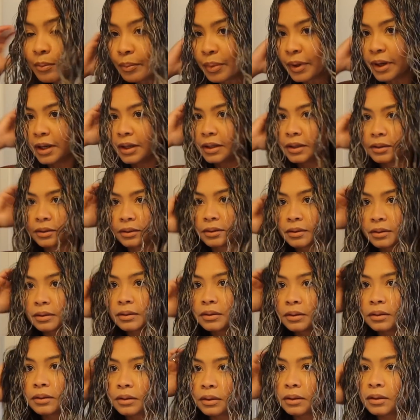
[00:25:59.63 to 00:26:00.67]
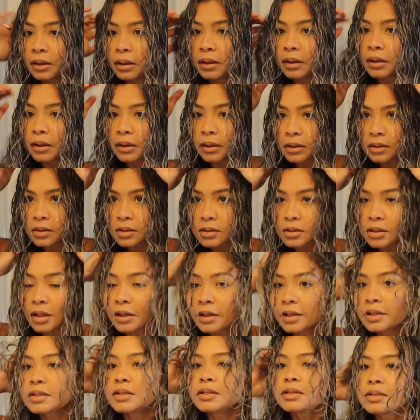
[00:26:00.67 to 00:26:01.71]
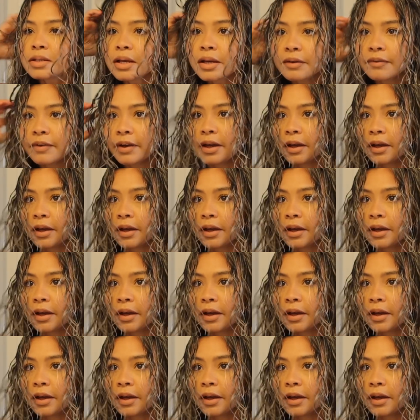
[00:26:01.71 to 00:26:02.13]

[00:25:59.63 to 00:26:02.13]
but starting to save